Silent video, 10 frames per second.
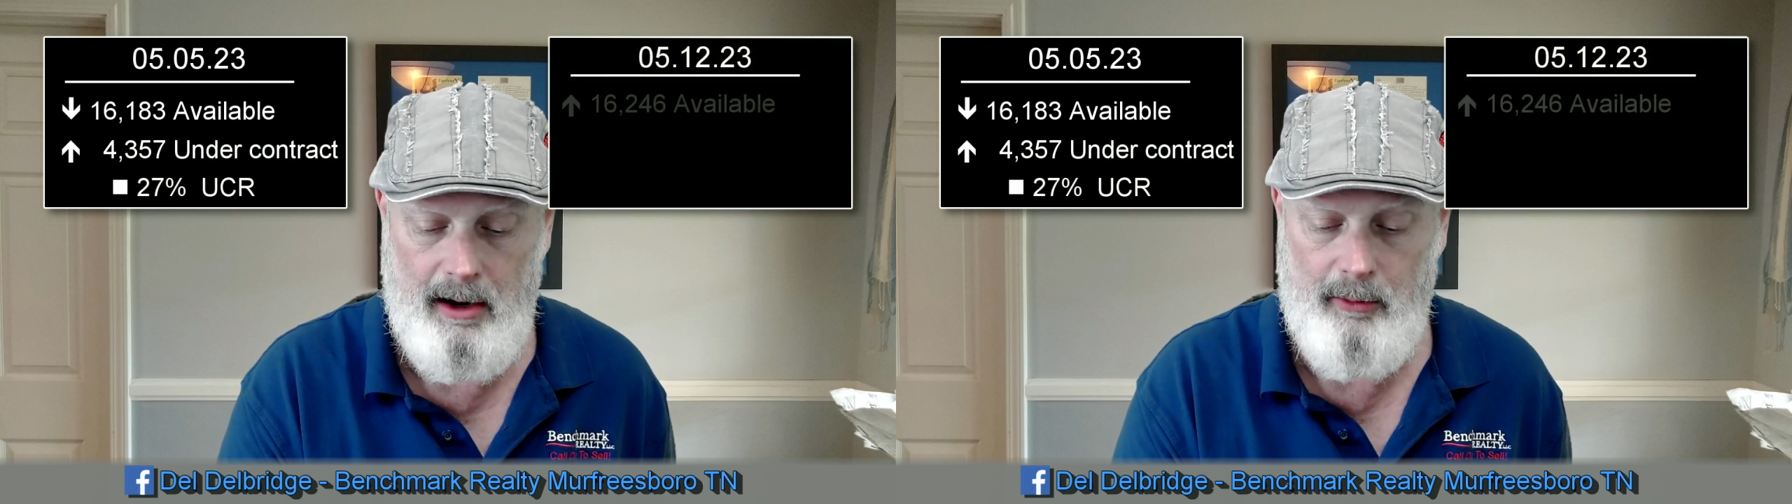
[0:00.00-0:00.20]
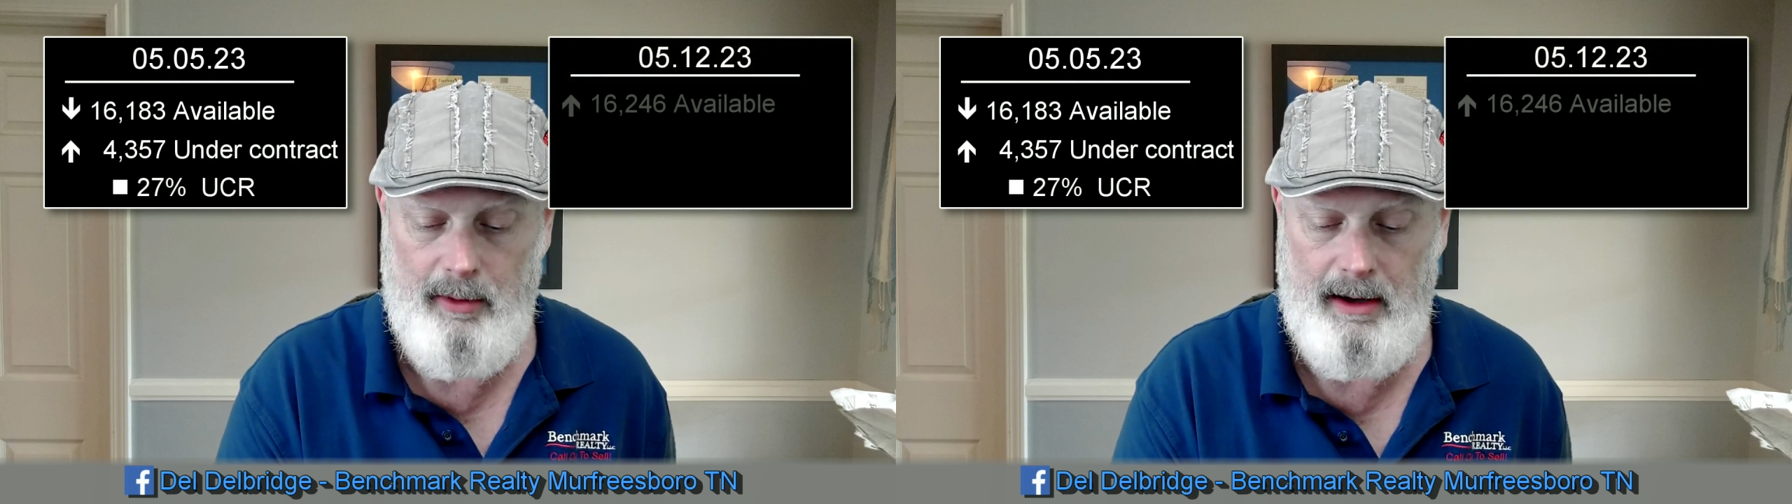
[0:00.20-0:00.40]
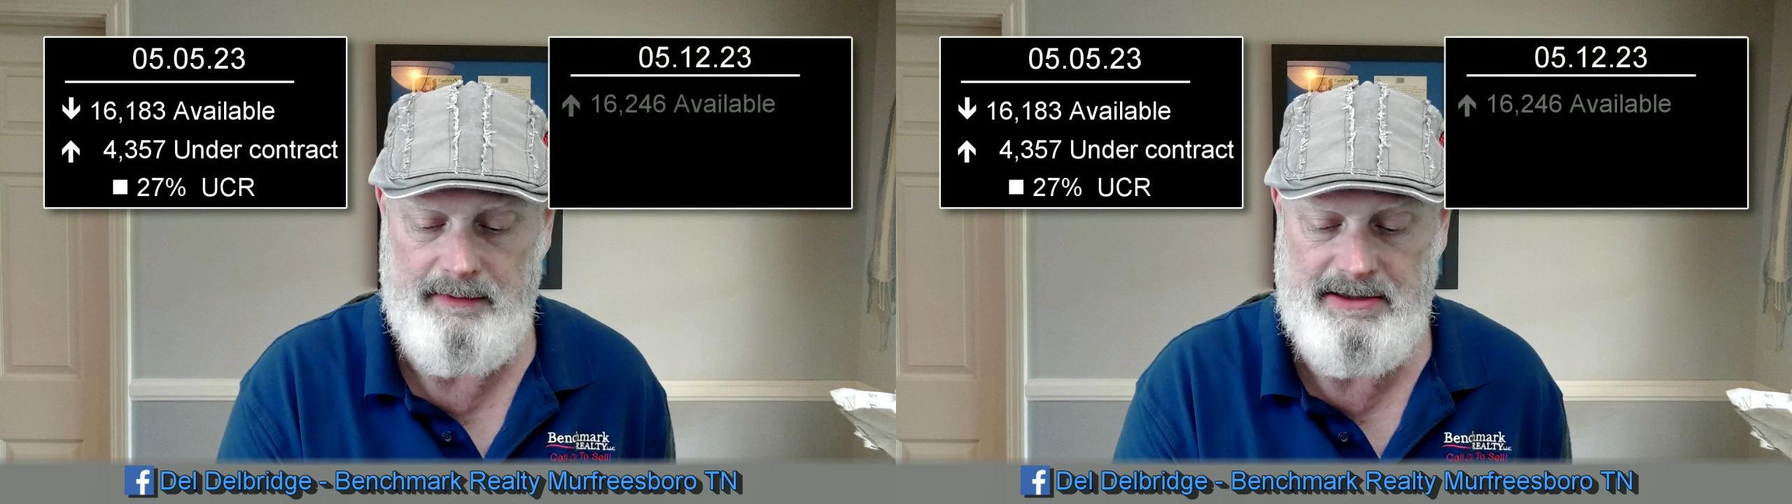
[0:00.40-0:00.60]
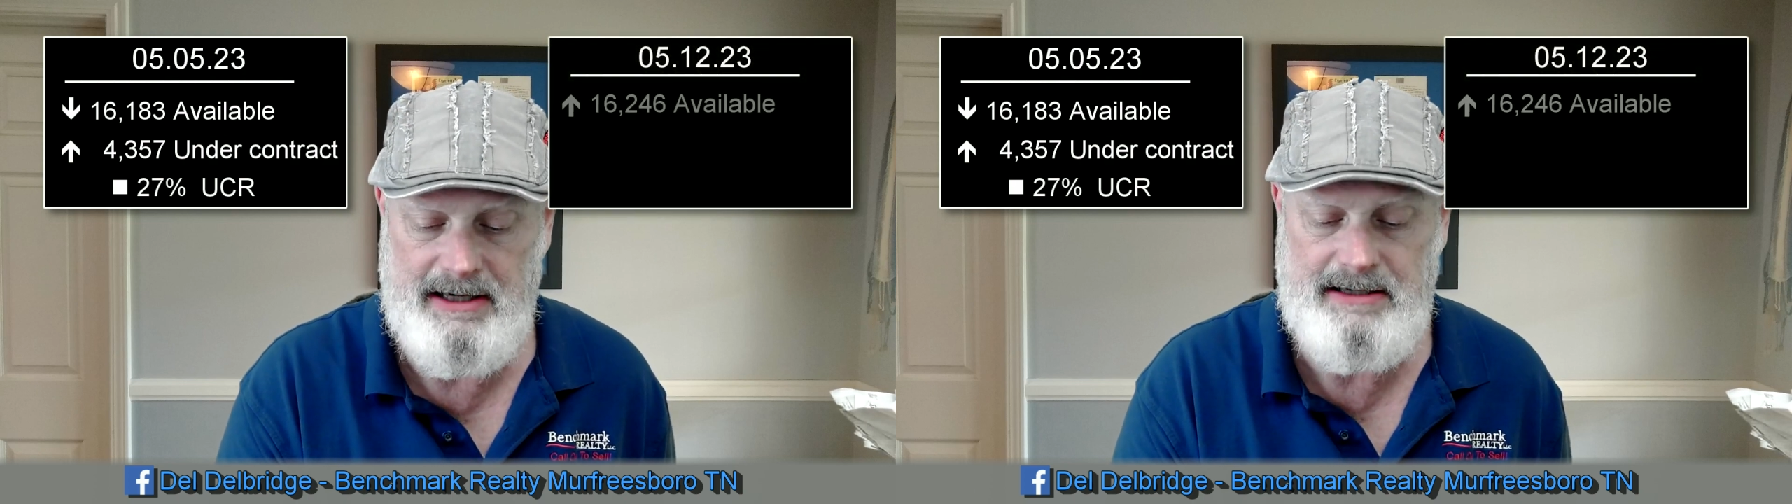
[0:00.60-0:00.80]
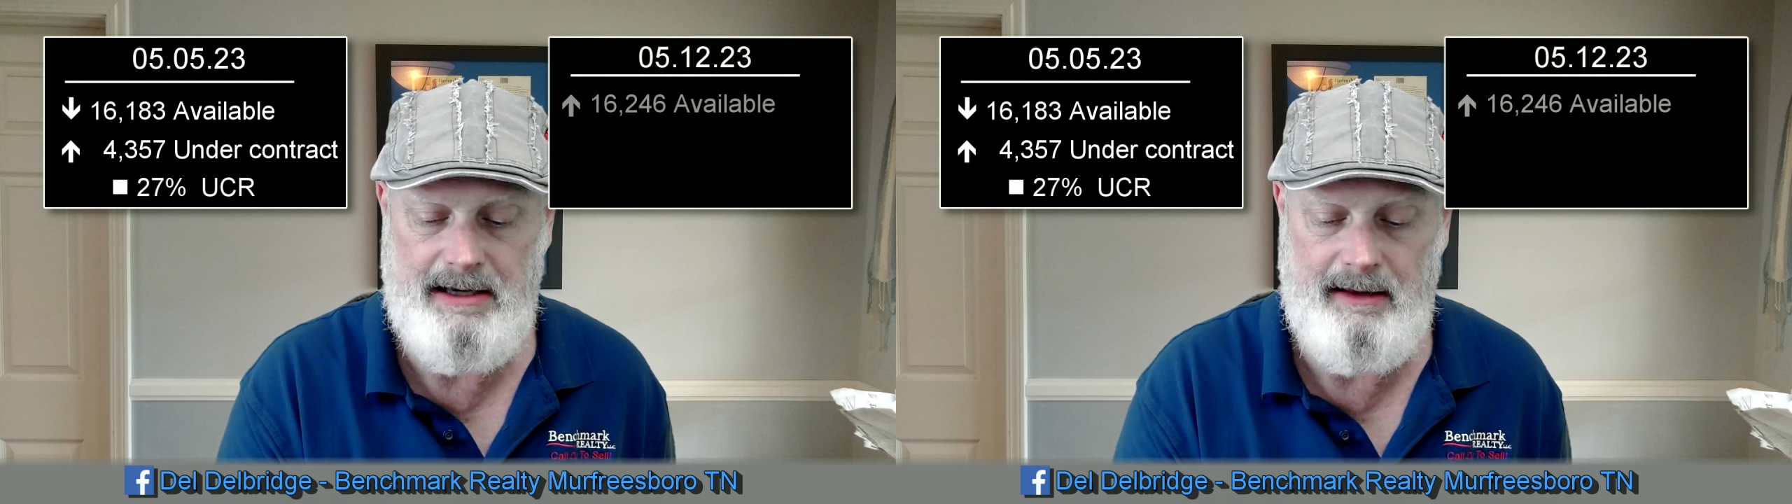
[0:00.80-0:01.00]
we have
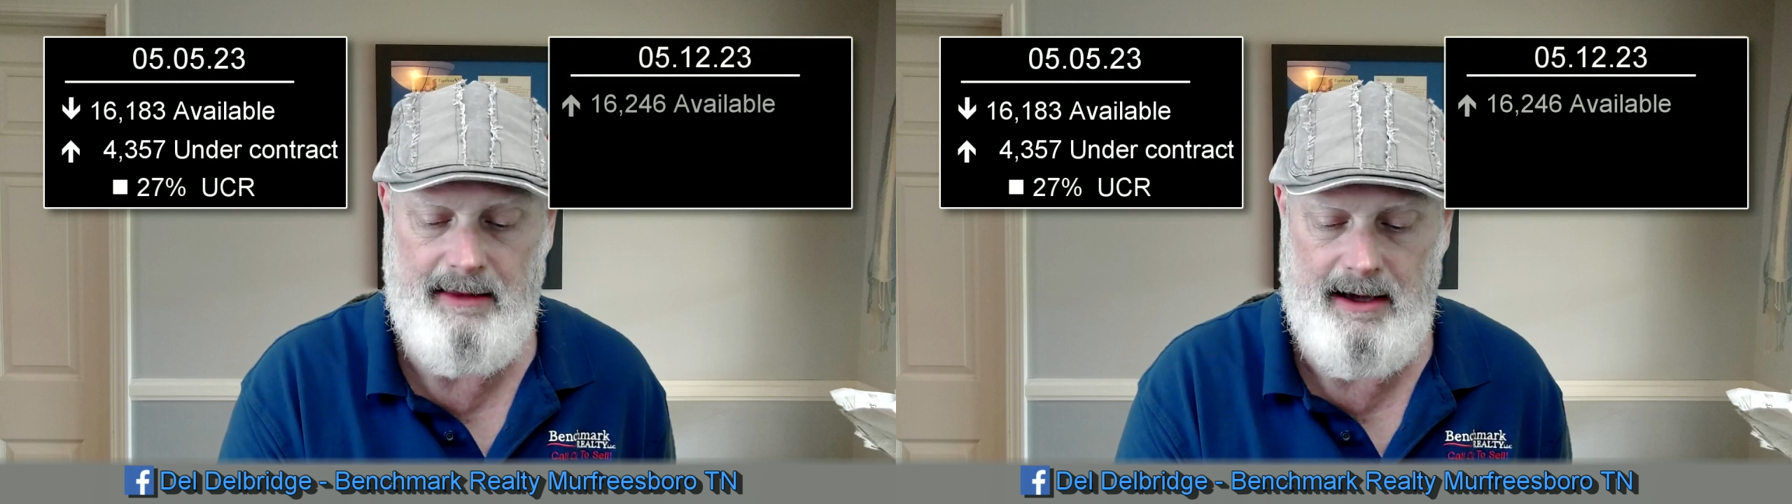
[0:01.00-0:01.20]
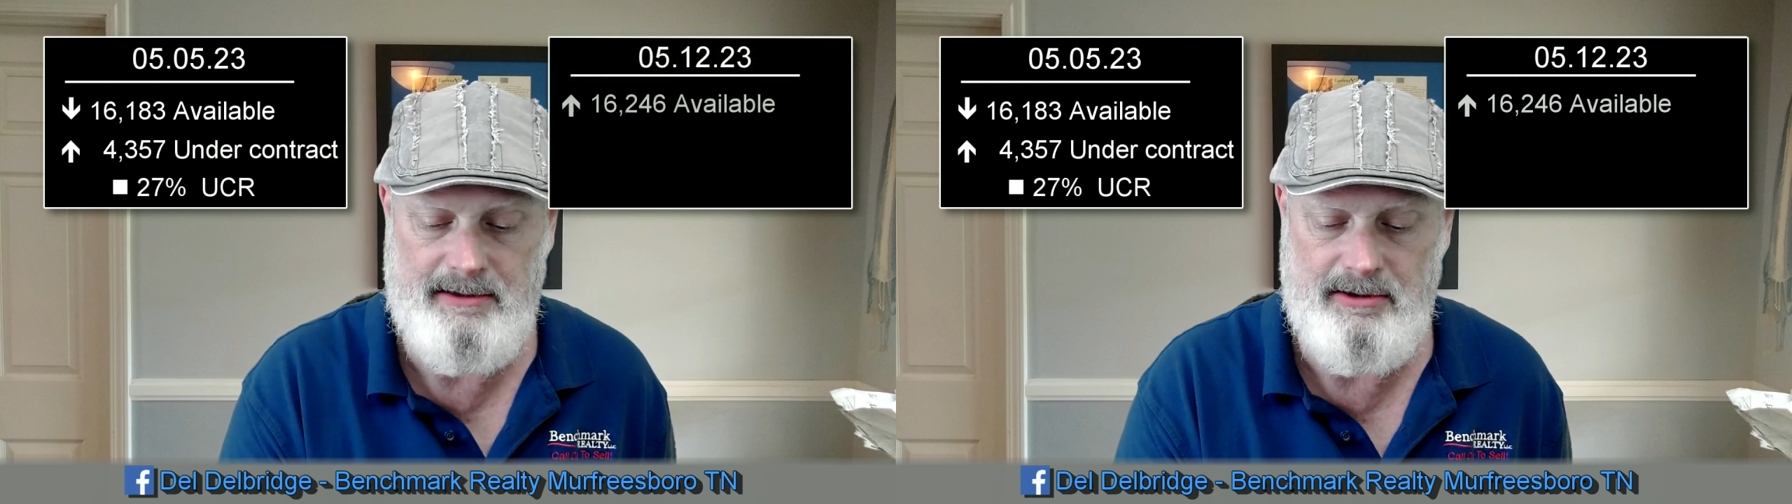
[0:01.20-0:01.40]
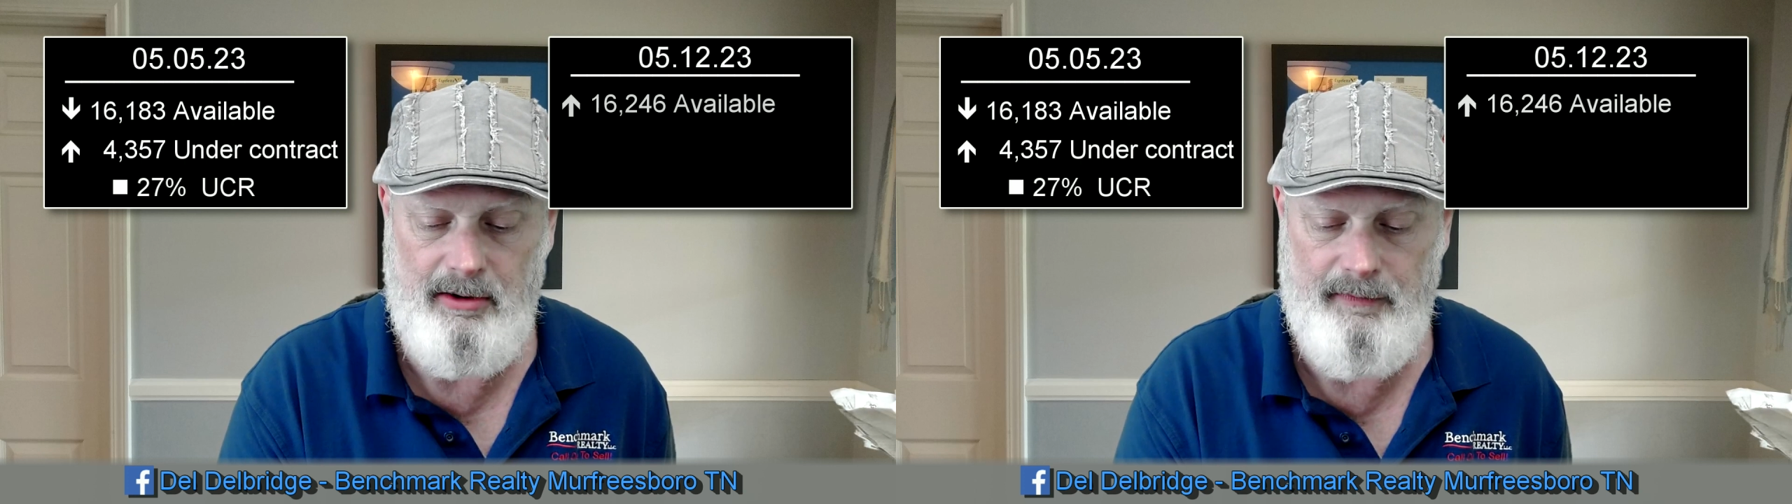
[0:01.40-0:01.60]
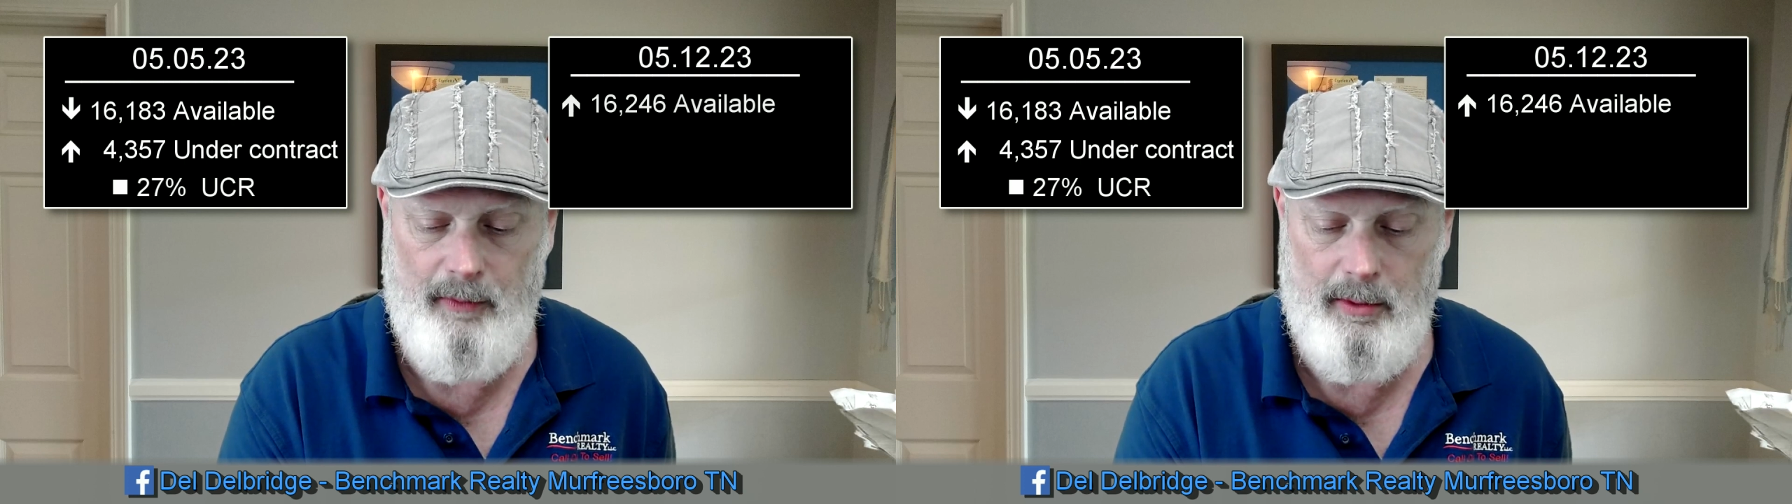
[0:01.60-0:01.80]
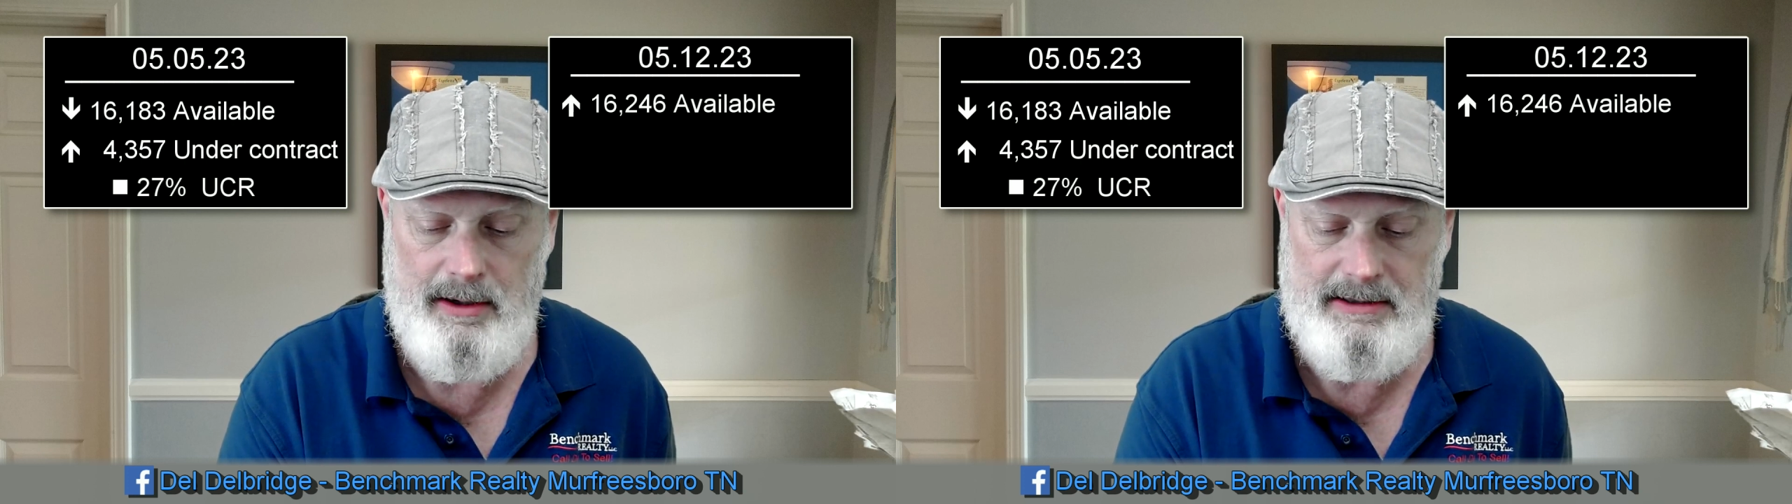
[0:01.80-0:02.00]

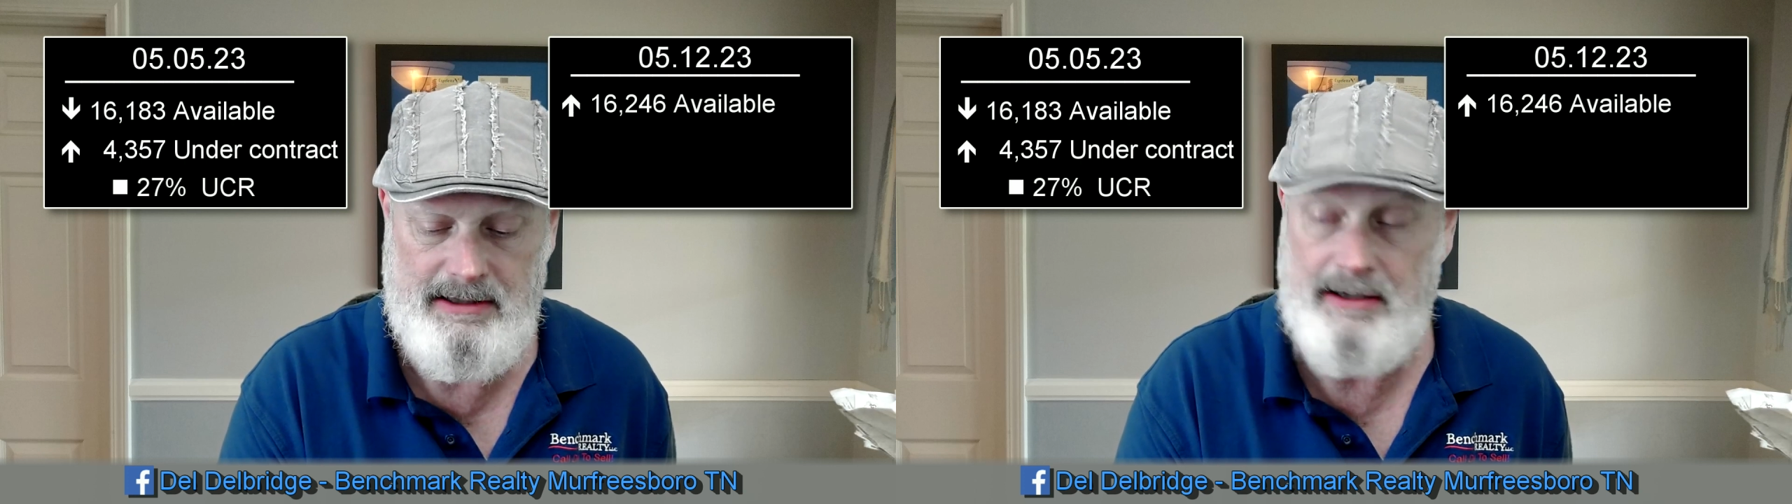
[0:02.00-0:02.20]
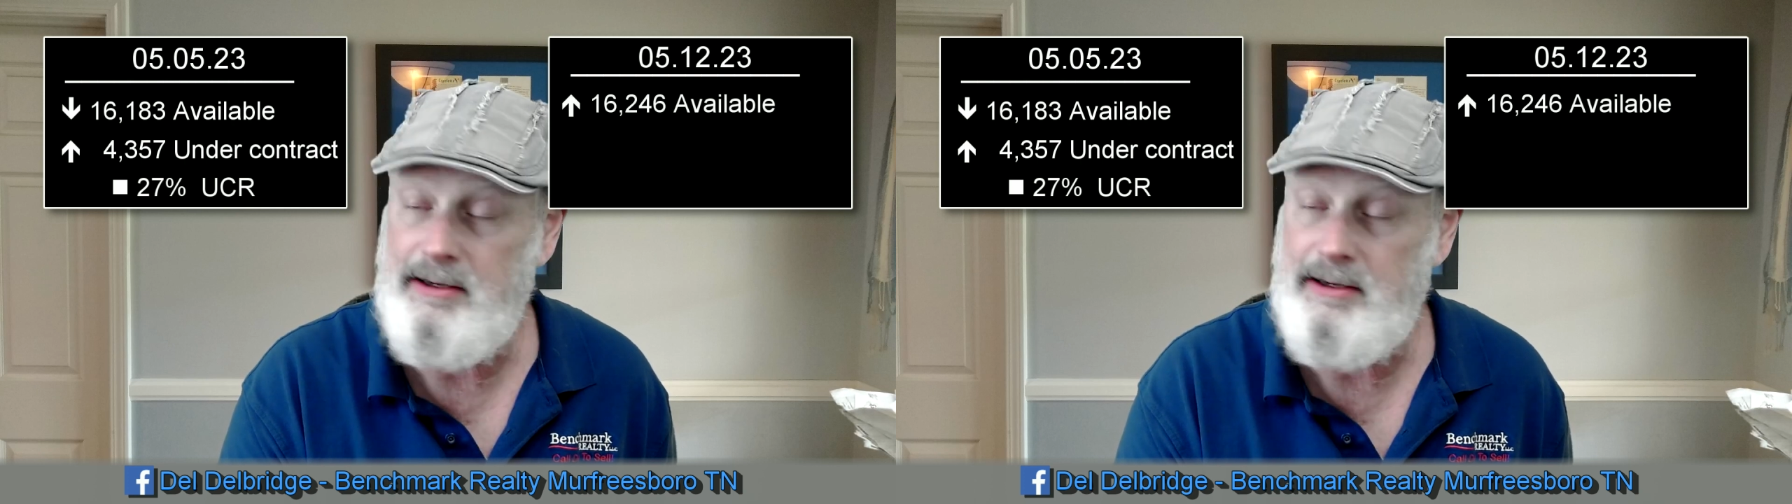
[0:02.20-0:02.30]
16,246